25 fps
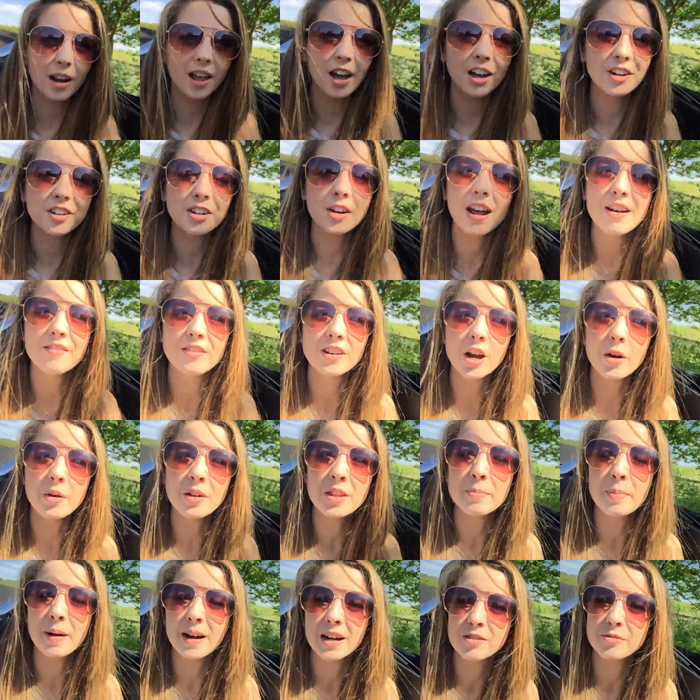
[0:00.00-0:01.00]
Like I don't ever go
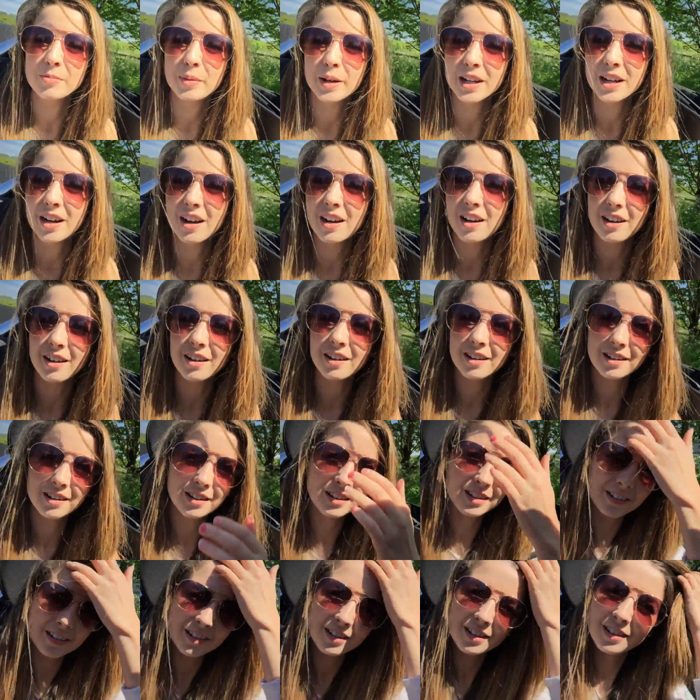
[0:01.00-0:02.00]
in the back of my car. Oh, I
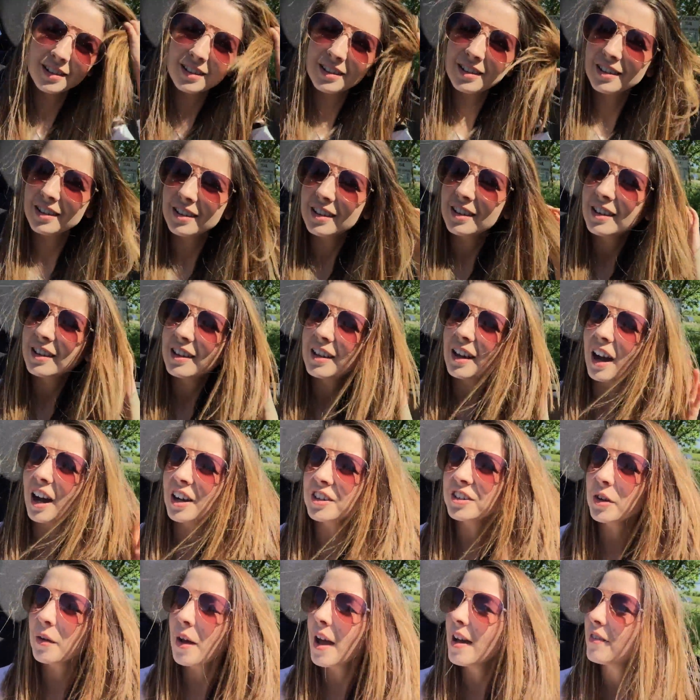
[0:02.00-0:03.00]
should have gone.
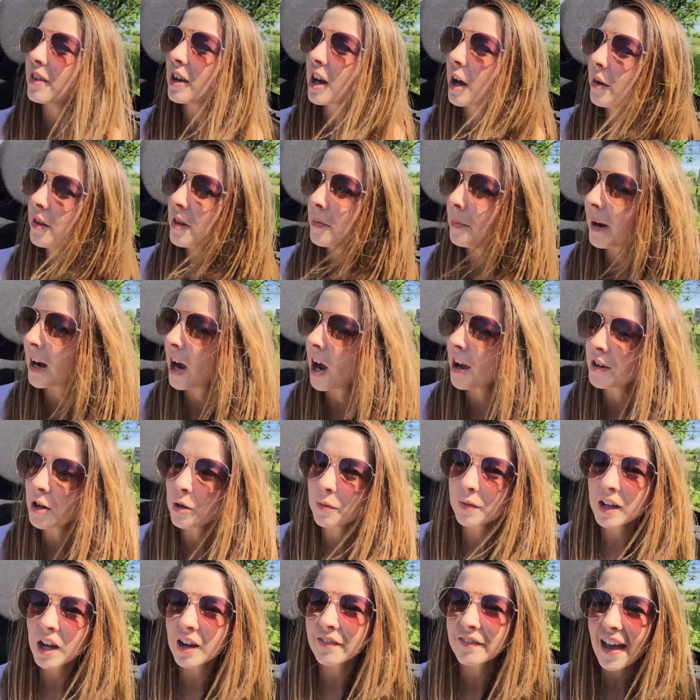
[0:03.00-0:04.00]
I don't ever go in the back. I
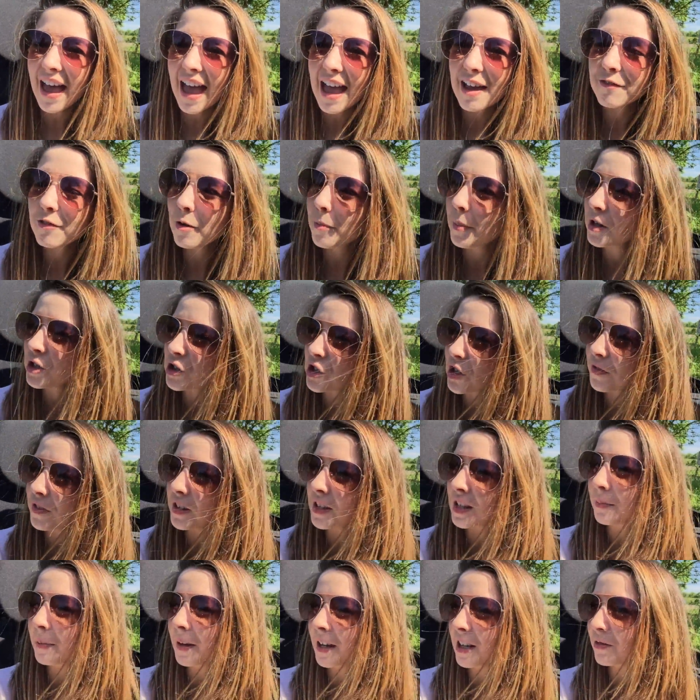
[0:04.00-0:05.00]
don't think I've ever been
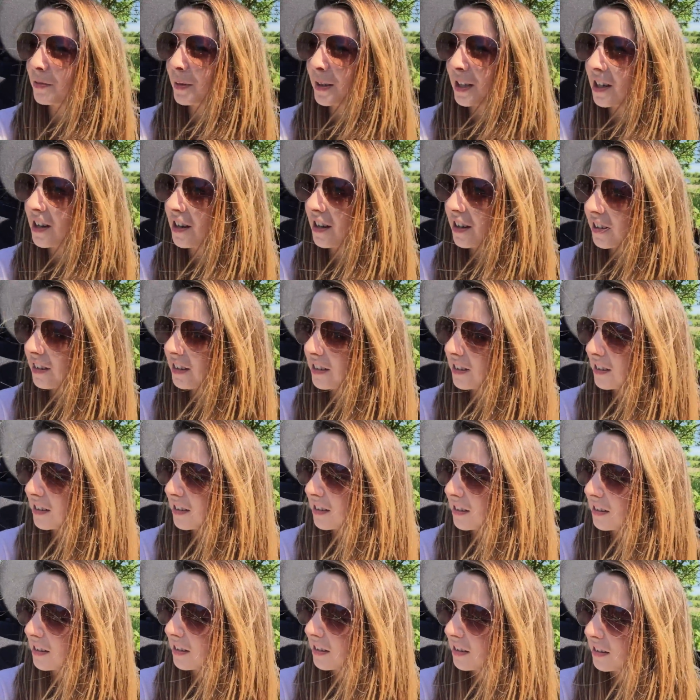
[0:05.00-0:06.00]
driven in the back of my car.
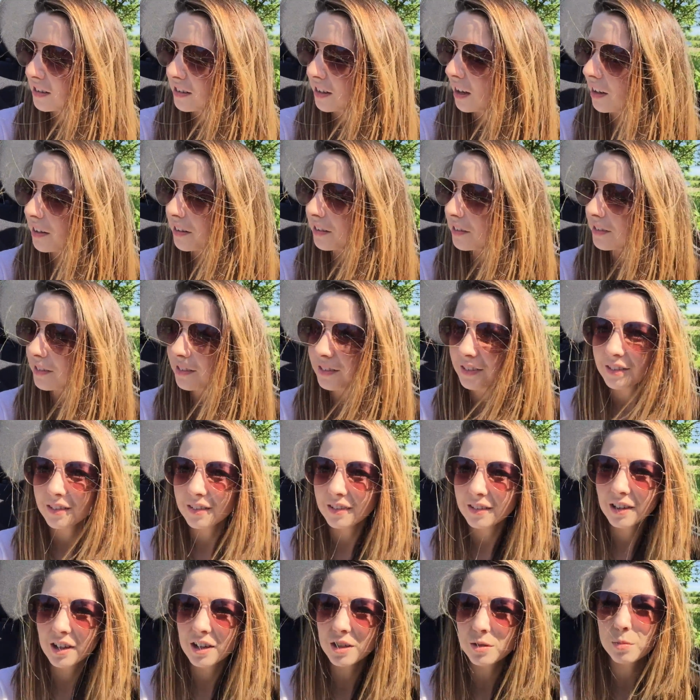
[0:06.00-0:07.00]
Really? No,
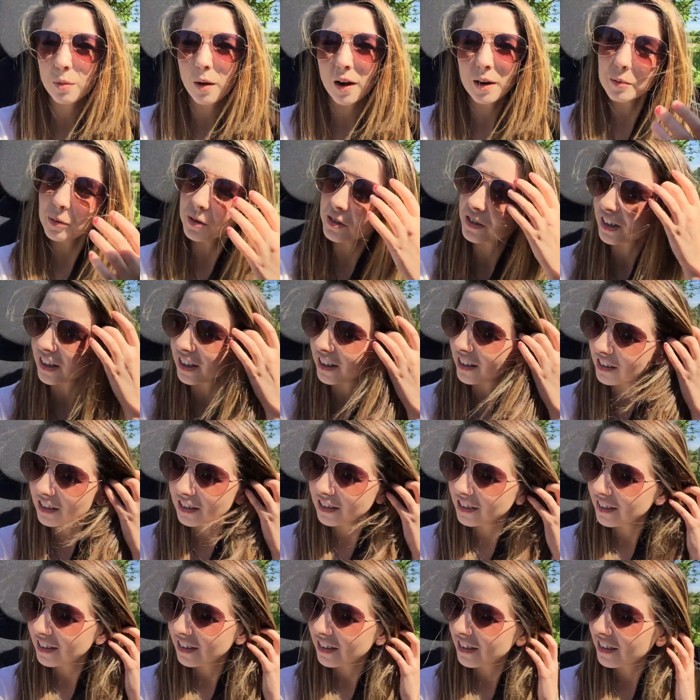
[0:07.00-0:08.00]
because why would I?
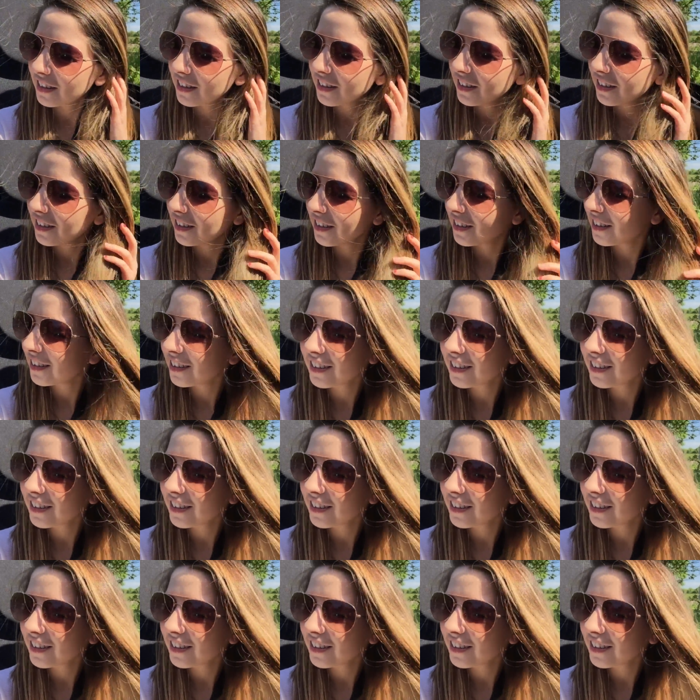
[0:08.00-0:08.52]
Yeah.